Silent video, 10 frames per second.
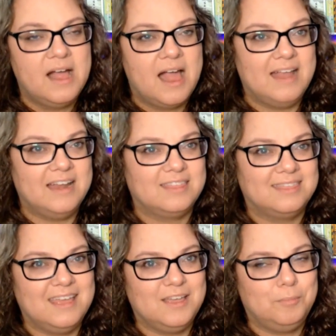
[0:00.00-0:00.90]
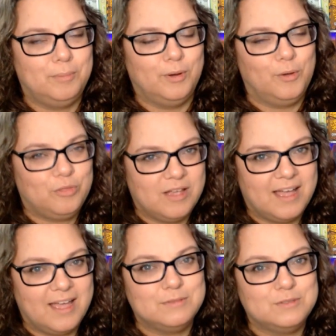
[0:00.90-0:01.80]
And I think both
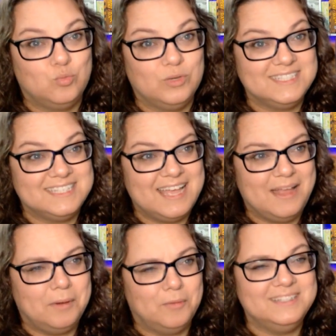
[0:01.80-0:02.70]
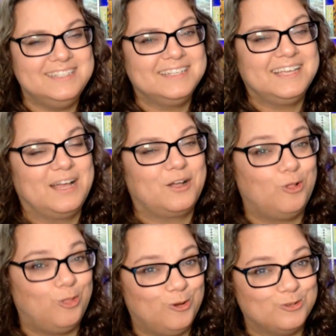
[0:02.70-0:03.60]
times we did, but we did get
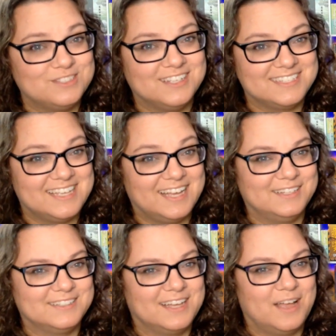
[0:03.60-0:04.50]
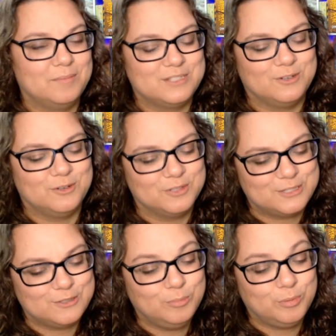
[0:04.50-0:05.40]
close the second time. So
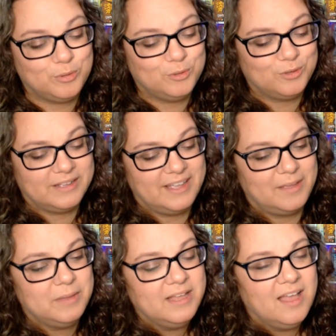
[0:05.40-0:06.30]
super cool game.